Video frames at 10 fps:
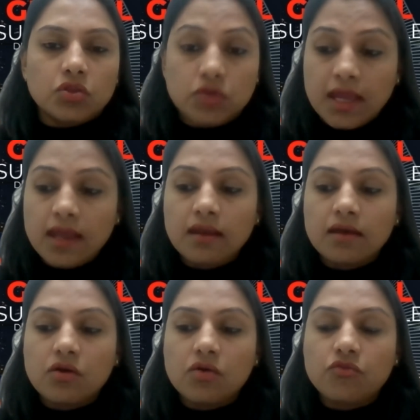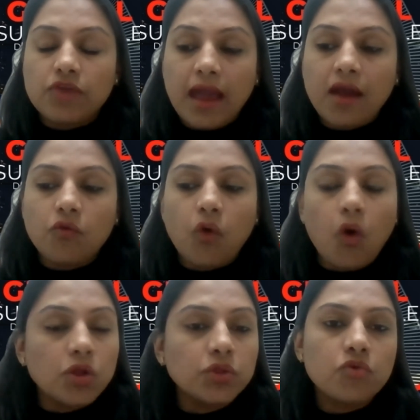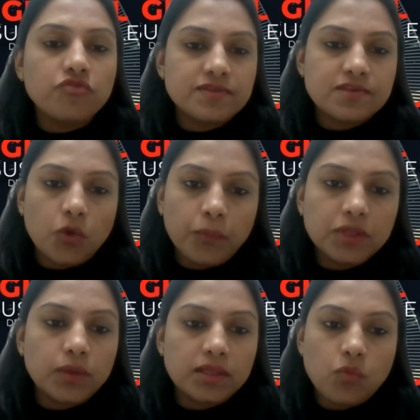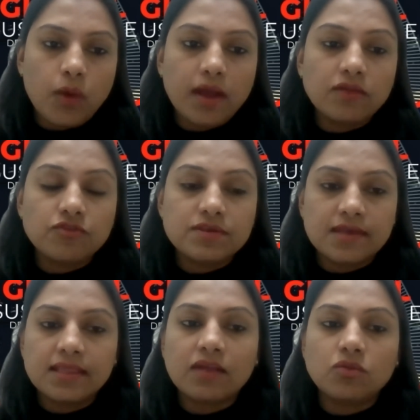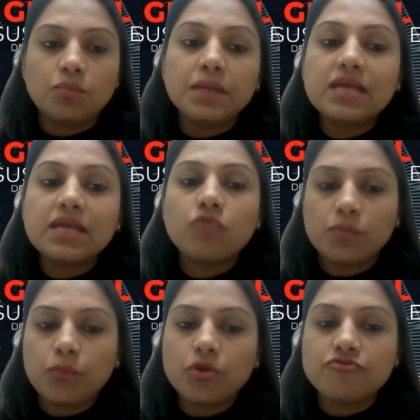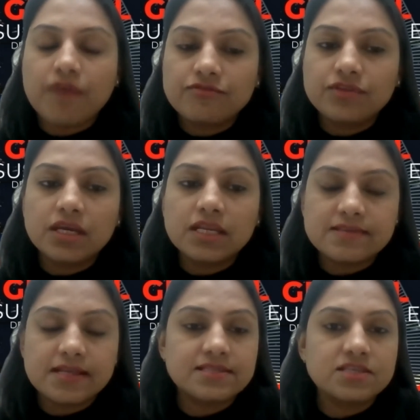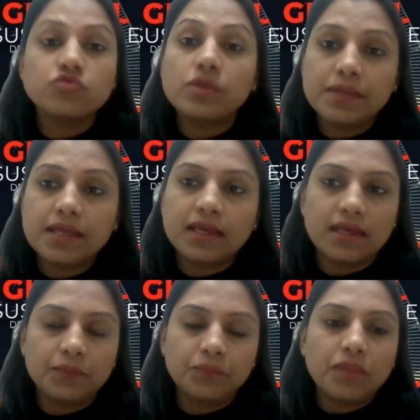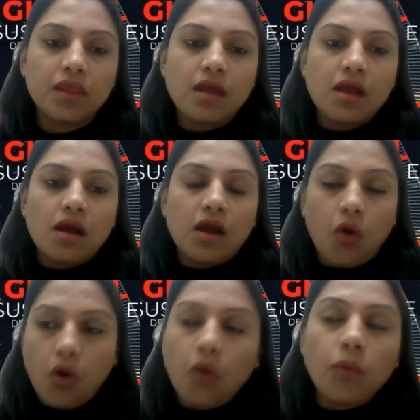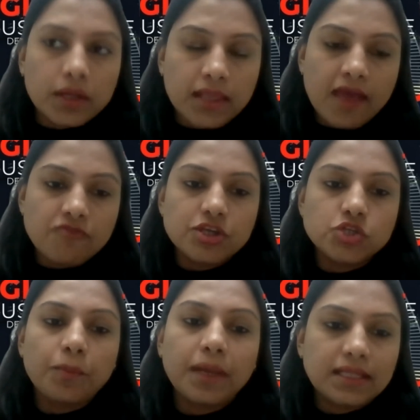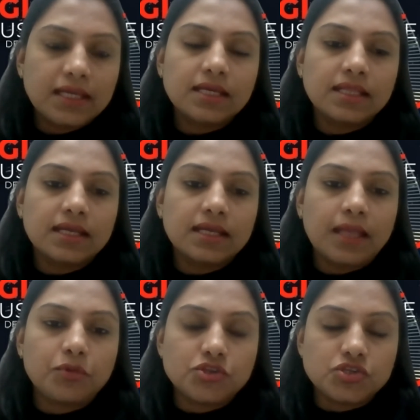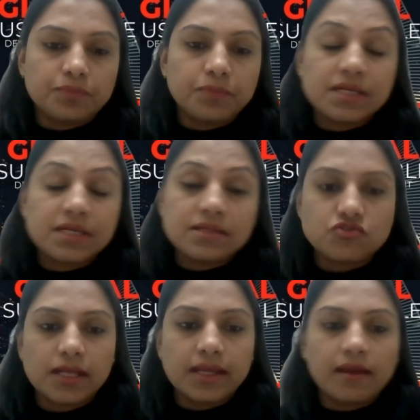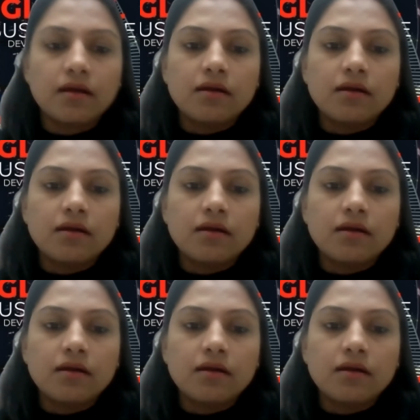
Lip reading: Today, we all know with COP21, we said that meeting 1.5 degrees Celsius will be the key over the average to maintaining the temperature in industrial area.